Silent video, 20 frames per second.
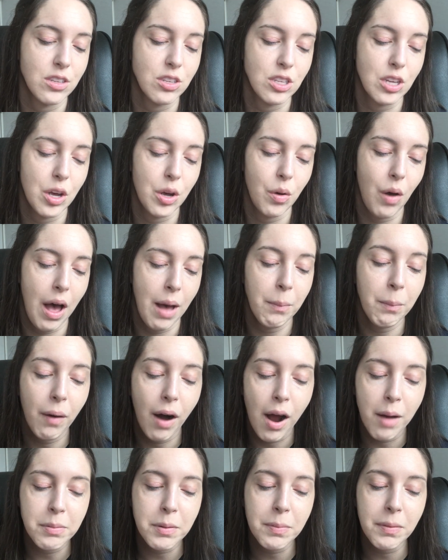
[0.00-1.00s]
So I
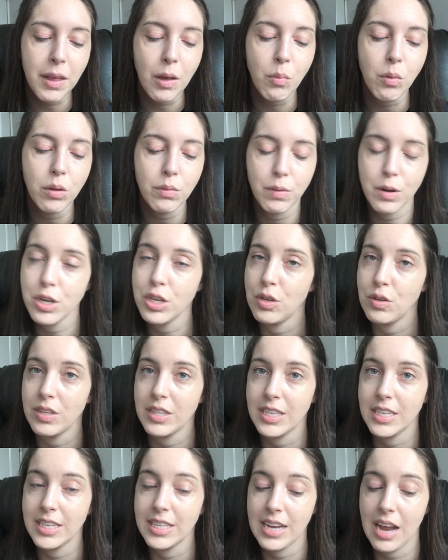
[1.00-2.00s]
probably will reduce
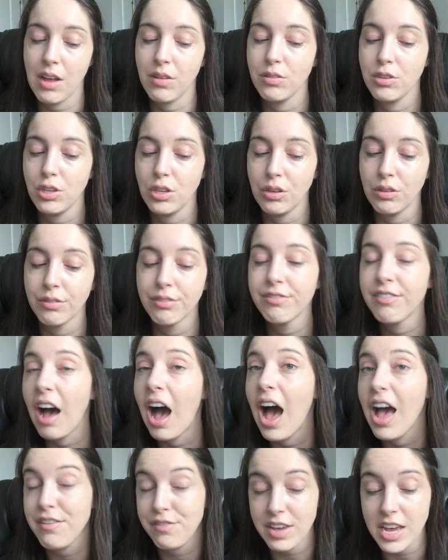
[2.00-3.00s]
this down to
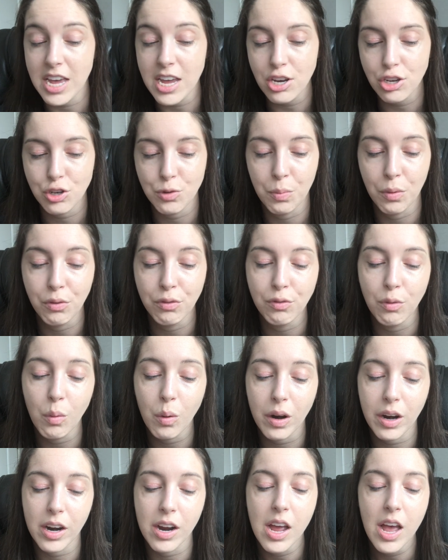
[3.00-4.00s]
5 each
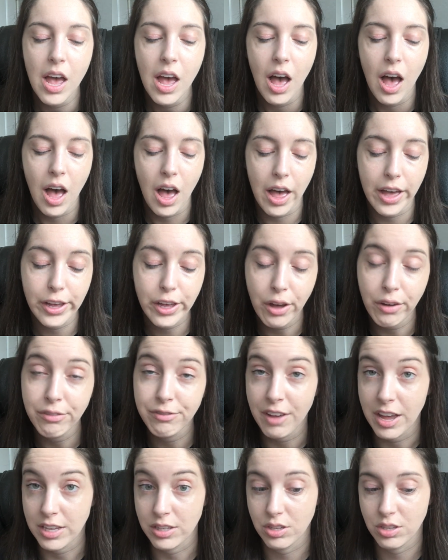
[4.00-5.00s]
before
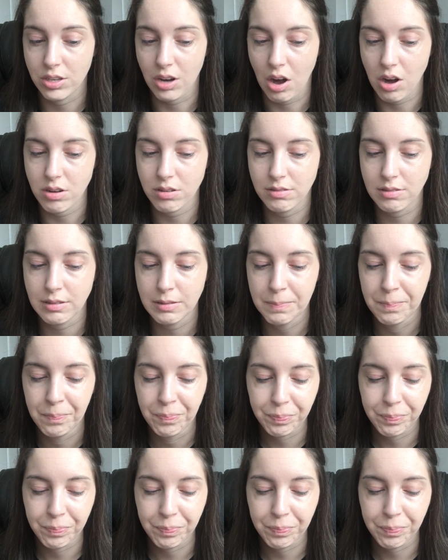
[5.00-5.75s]
GoFest starts.